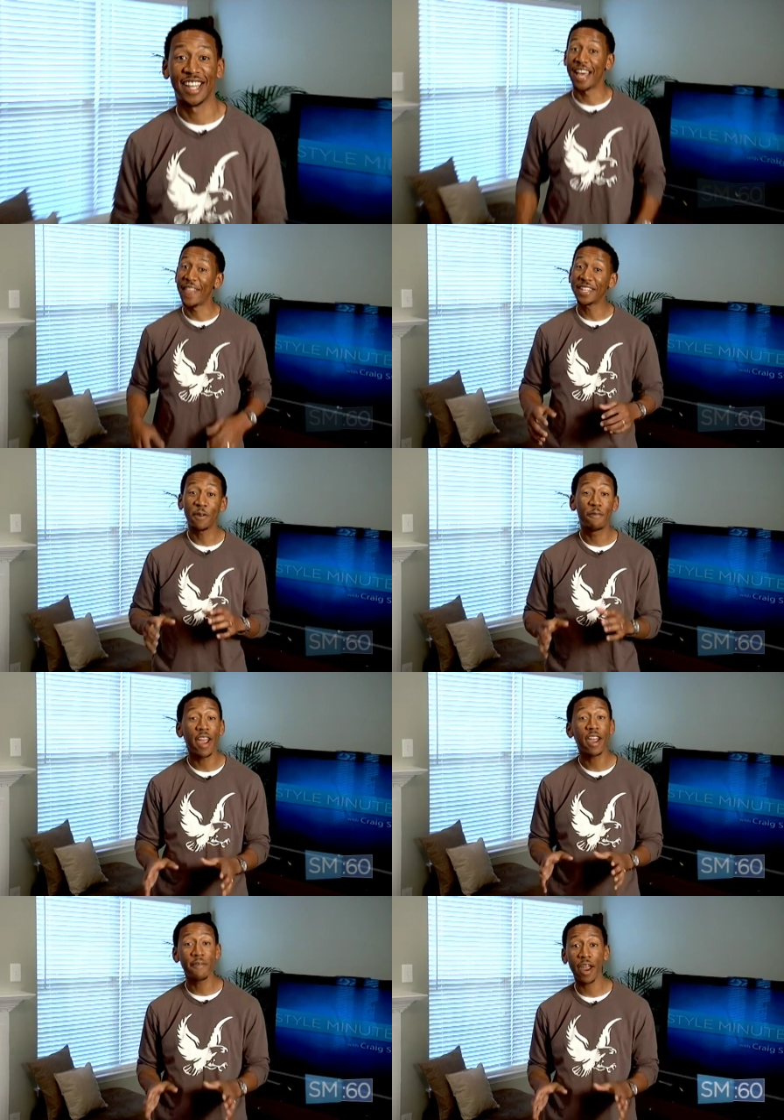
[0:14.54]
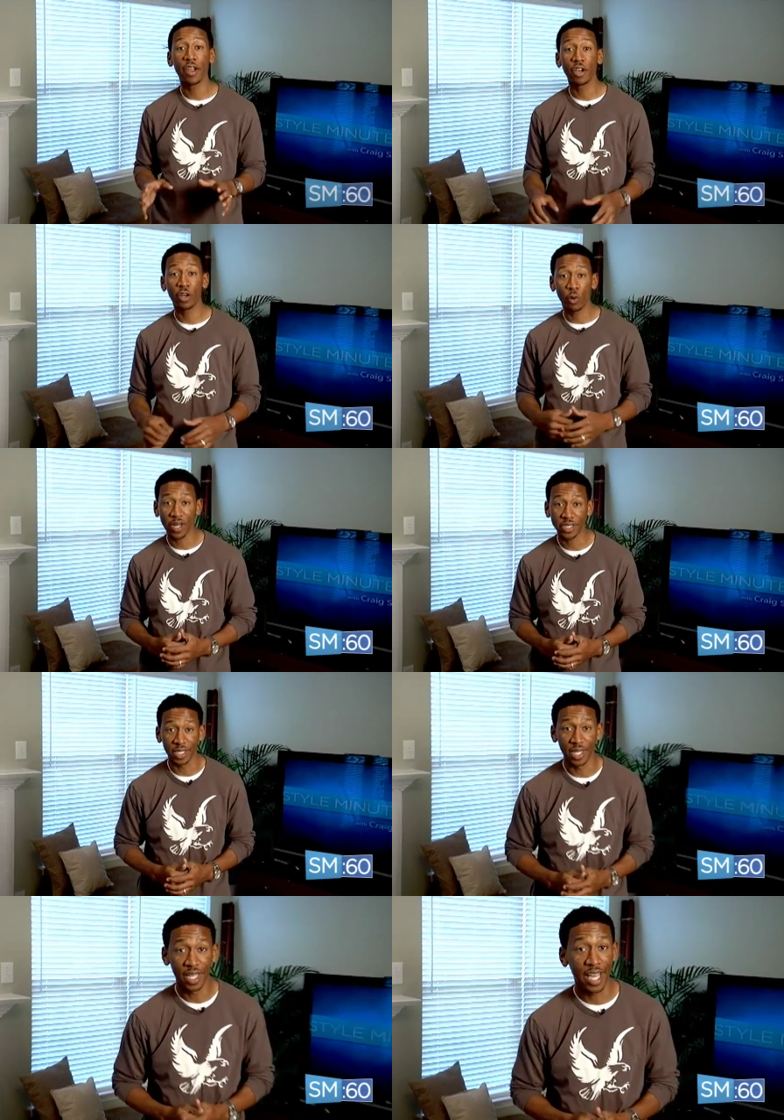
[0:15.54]
Now that's a very good
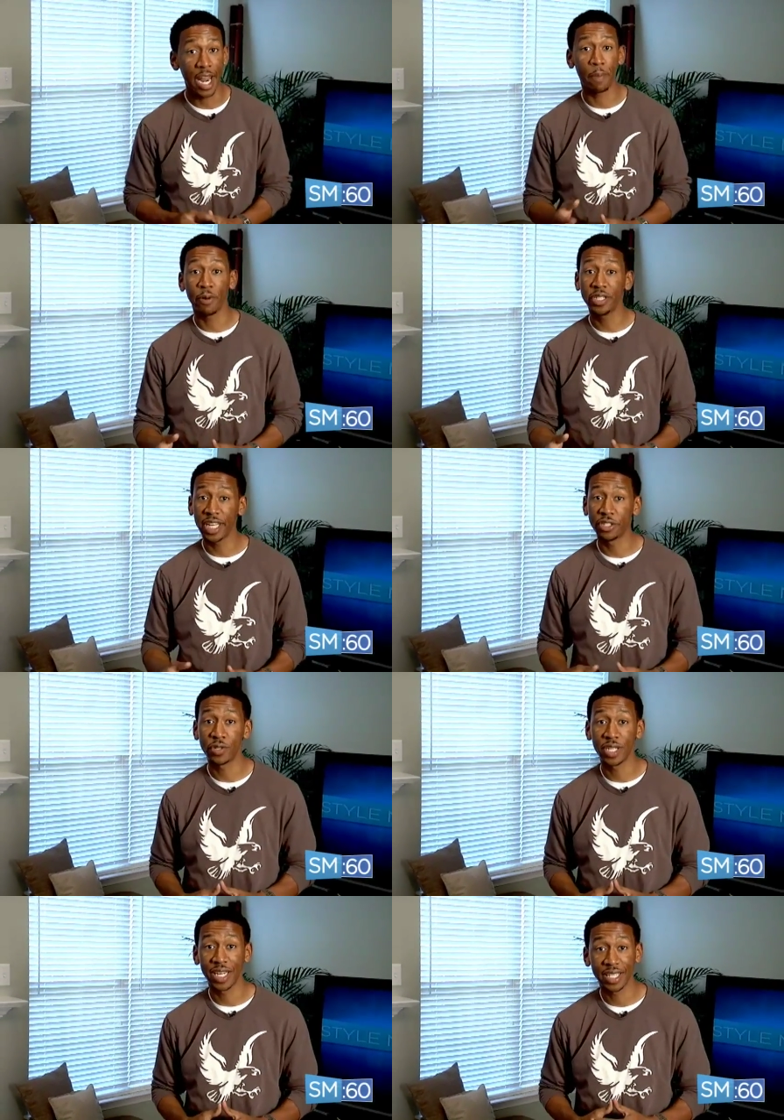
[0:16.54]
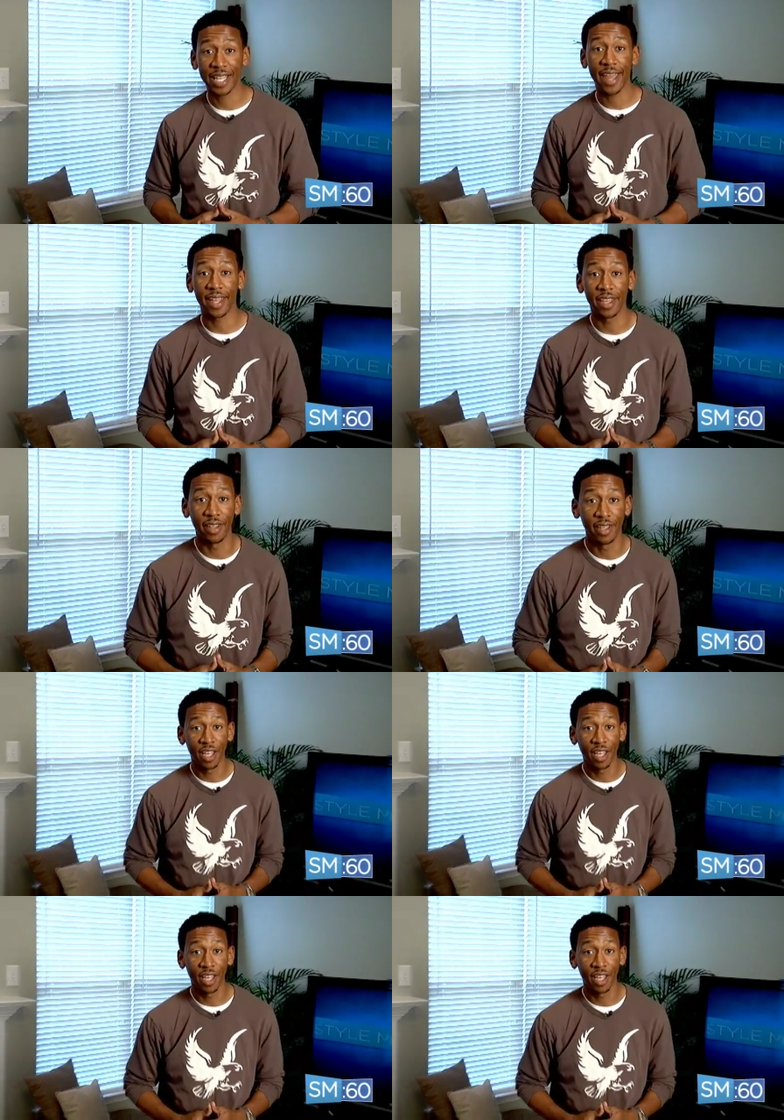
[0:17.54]
question, and I appreciate you sending that in.